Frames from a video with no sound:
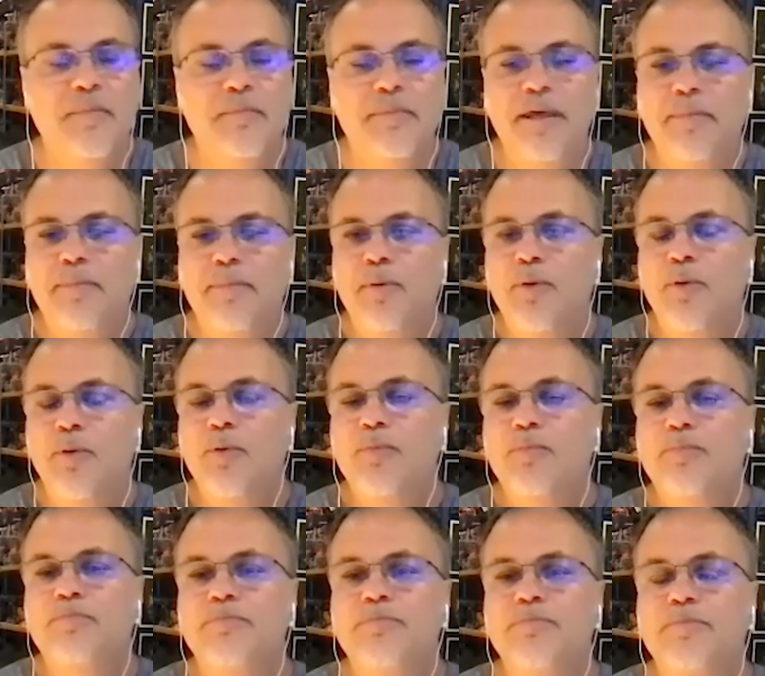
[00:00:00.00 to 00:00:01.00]

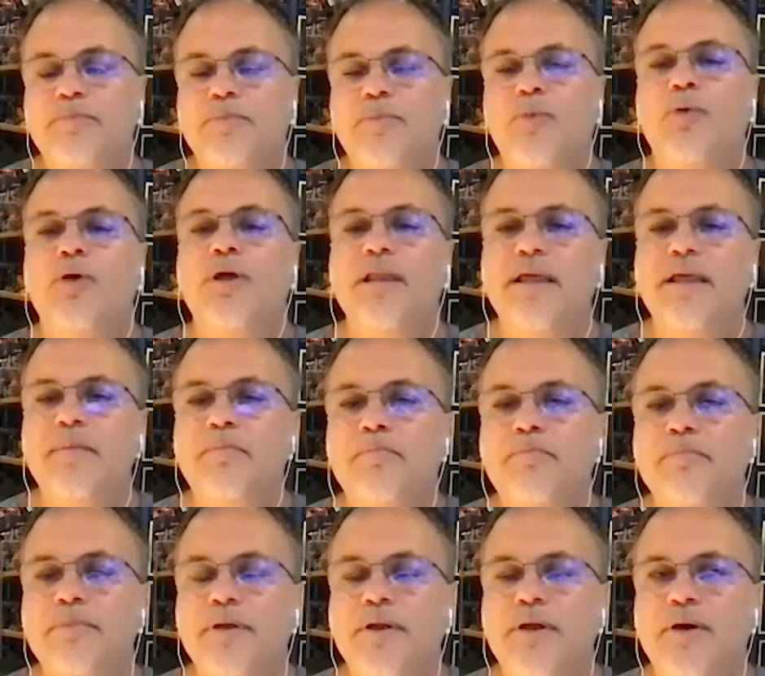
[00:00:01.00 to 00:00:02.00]
people really
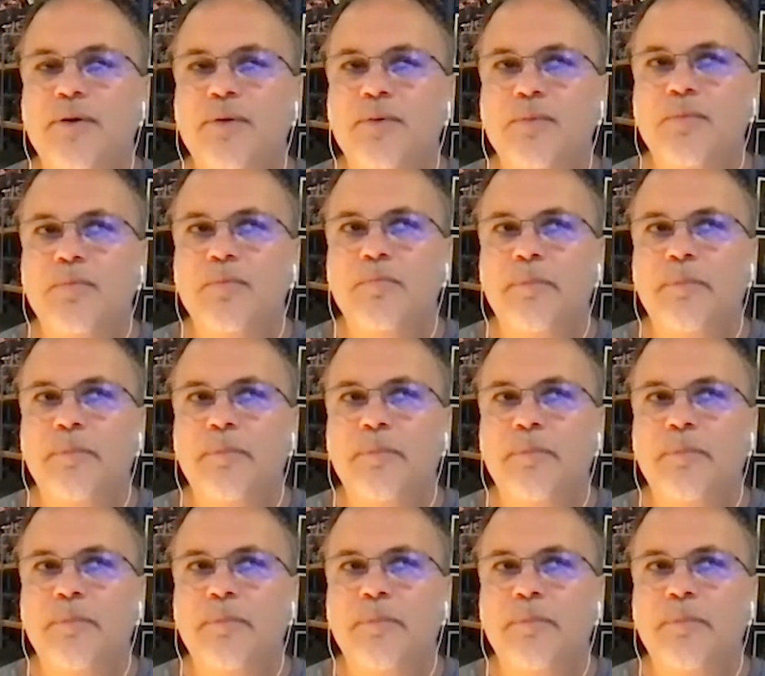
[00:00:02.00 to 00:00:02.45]
you know